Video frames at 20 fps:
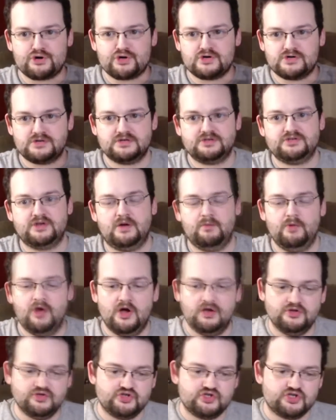top
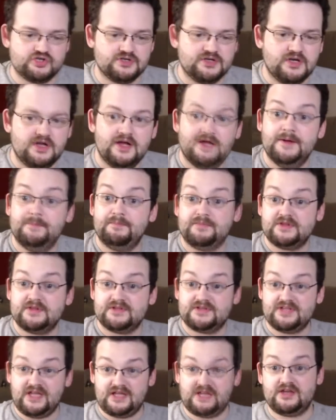notch.
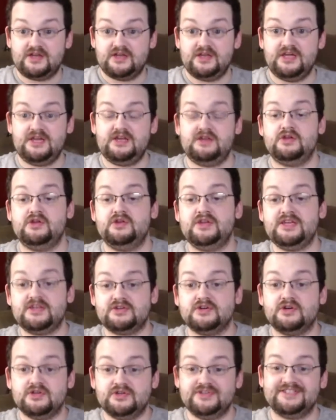Second thing you need
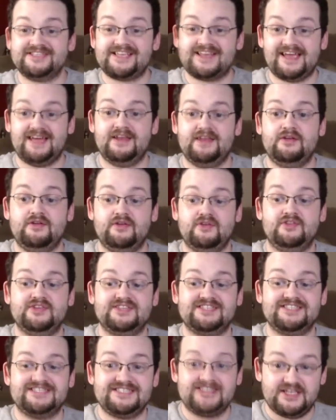to understand the
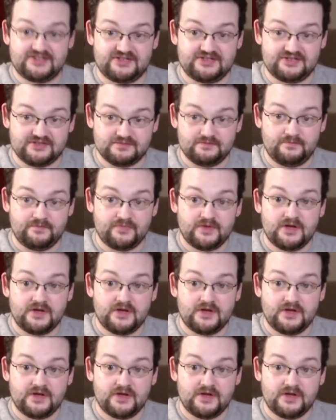system.